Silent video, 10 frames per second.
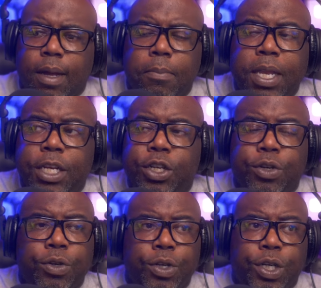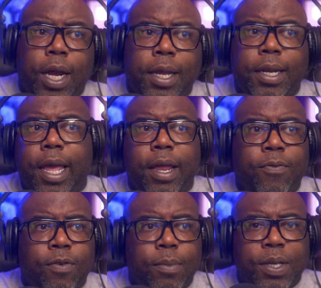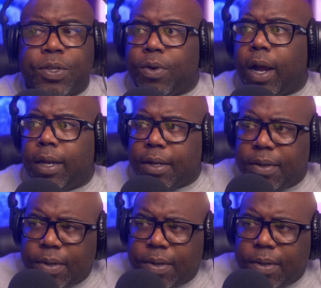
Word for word: a miniature giant head from Easter Island.